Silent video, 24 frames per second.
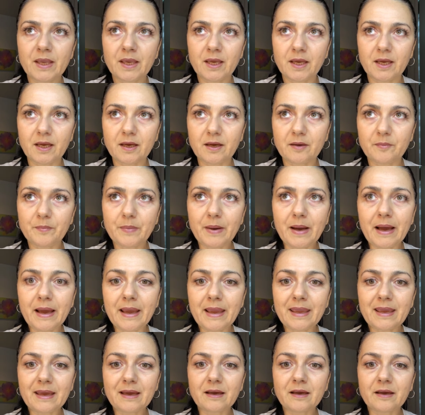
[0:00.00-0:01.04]
improve the
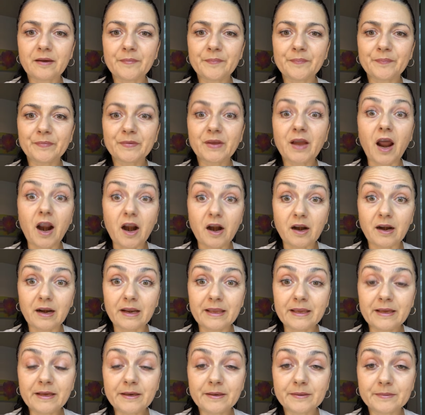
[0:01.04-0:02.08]
vagus nerve
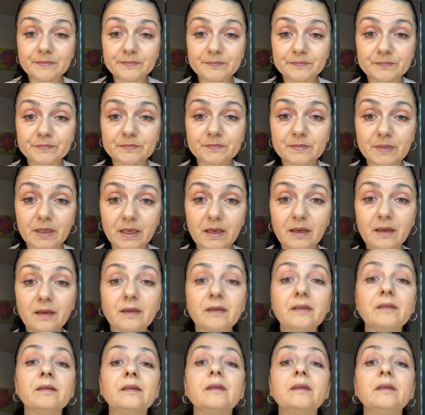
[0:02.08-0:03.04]
by